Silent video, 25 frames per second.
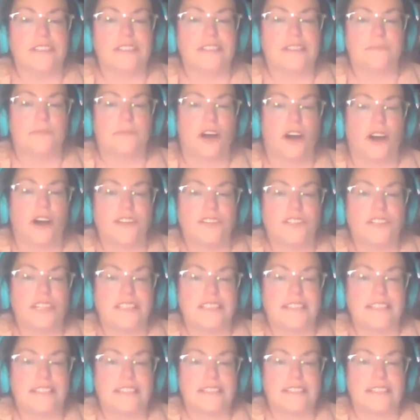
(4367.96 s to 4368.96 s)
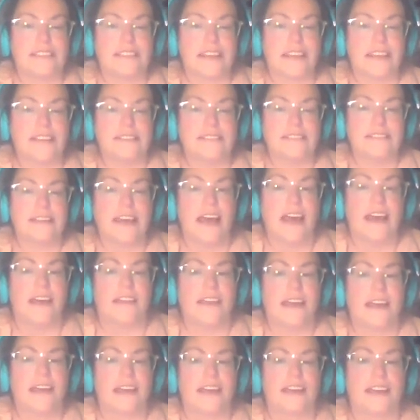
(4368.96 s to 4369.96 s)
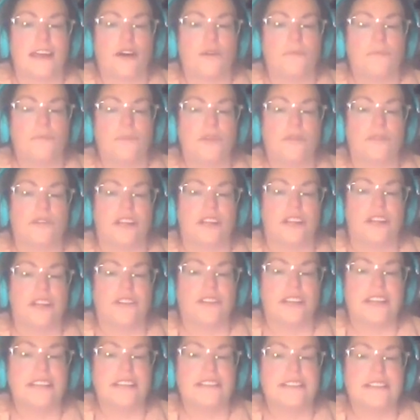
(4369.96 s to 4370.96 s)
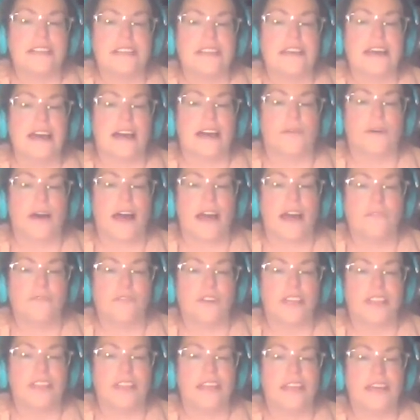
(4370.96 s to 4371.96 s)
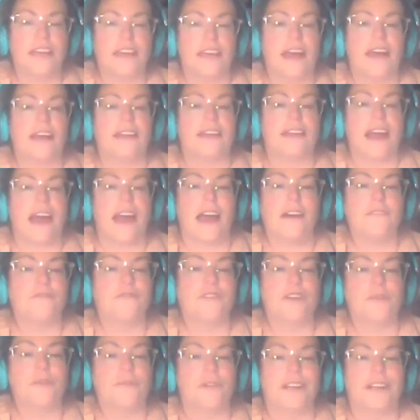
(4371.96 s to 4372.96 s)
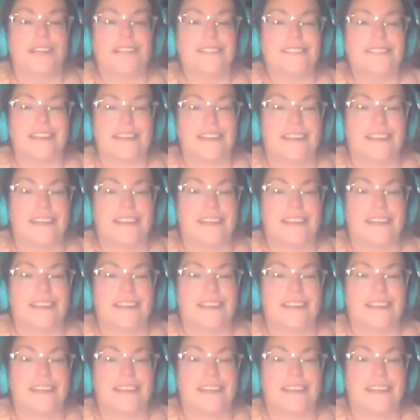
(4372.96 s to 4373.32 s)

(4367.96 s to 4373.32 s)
subconscious insights that can help you clearly see how everything and everyone is